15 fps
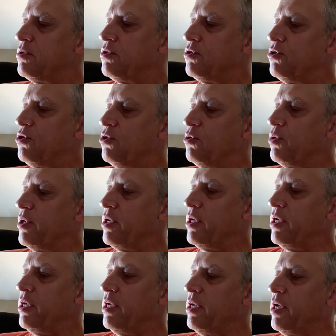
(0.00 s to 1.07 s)
to
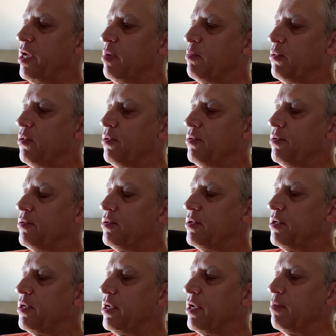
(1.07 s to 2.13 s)
enable.
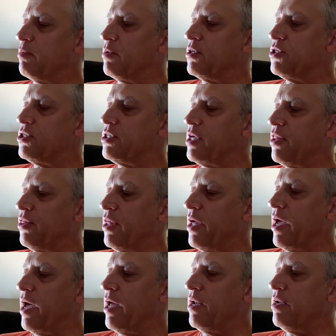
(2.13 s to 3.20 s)
And I'm going to set
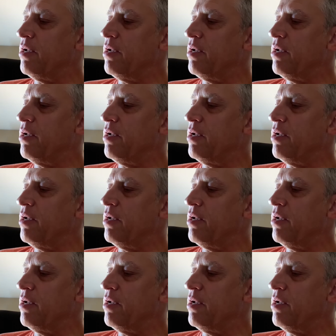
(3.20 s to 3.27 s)
that.